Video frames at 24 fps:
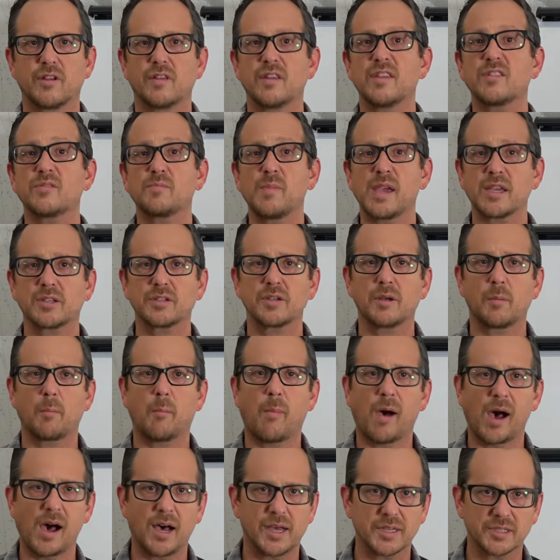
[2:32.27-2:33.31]
and this makes it
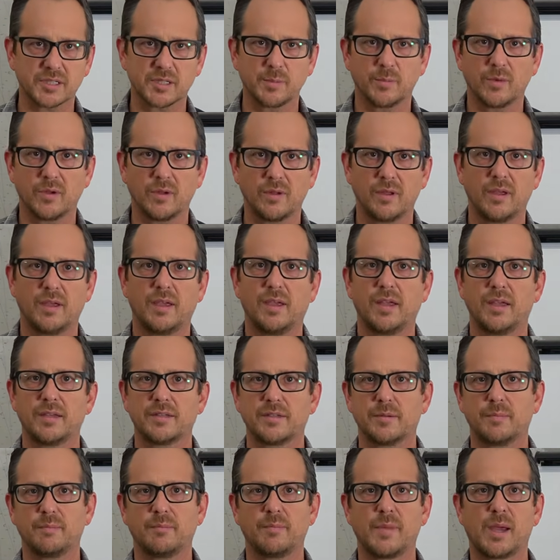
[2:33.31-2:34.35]
impossible
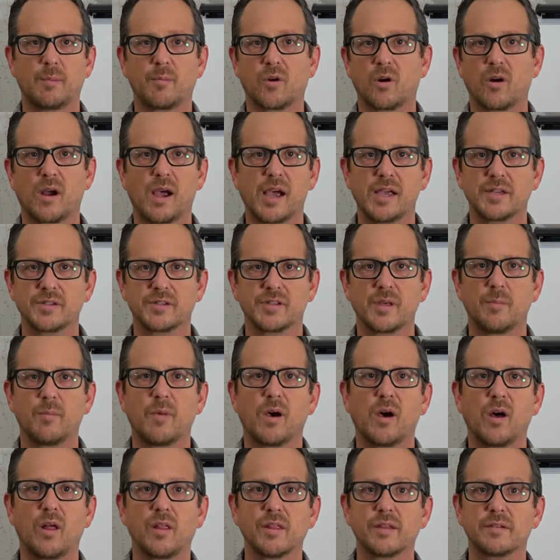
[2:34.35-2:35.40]
to memorize them
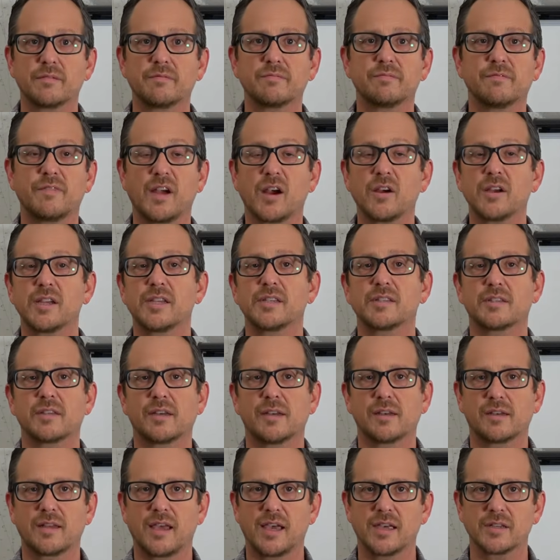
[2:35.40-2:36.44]
all and very easy
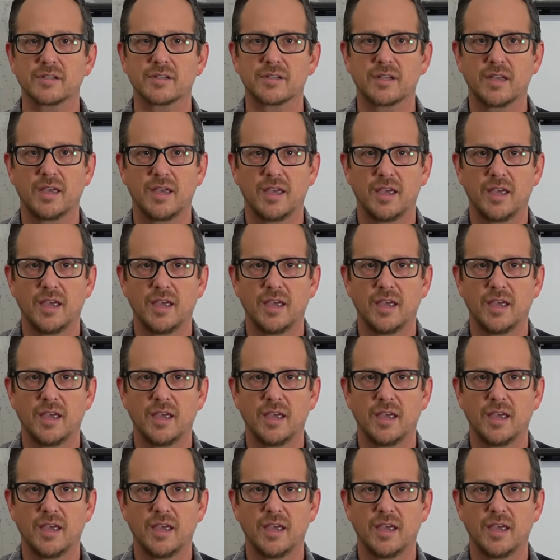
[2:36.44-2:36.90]
to test.